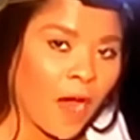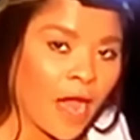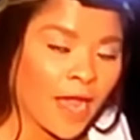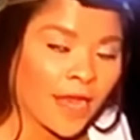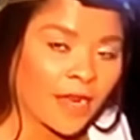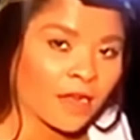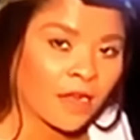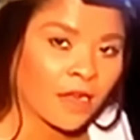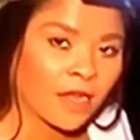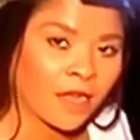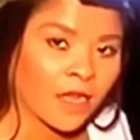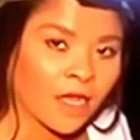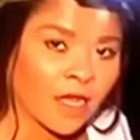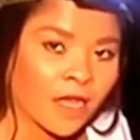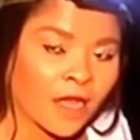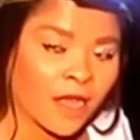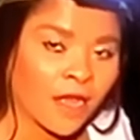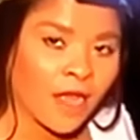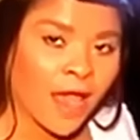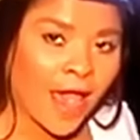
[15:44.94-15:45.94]
this mine
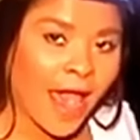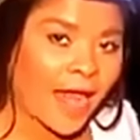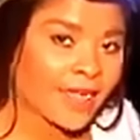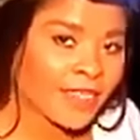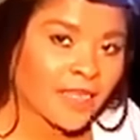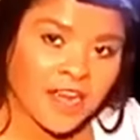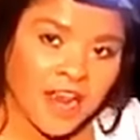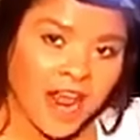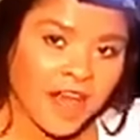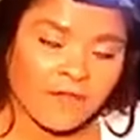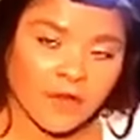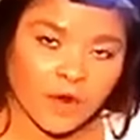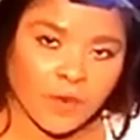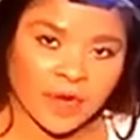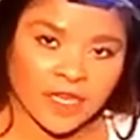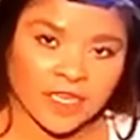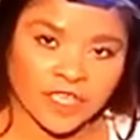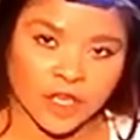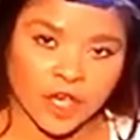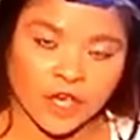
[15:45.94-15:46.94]
and
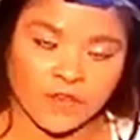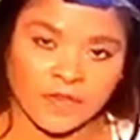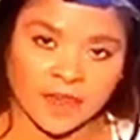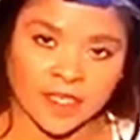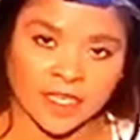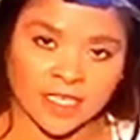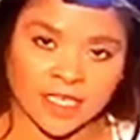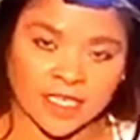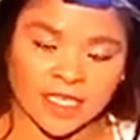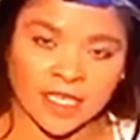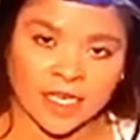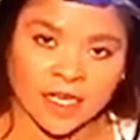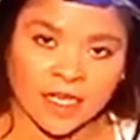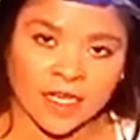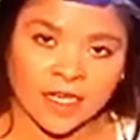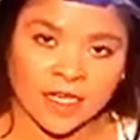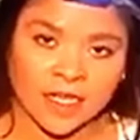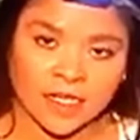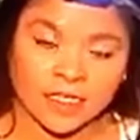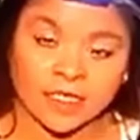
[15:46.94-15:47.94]
never
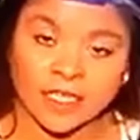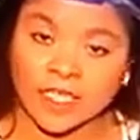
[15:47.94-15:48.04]
resurfaced.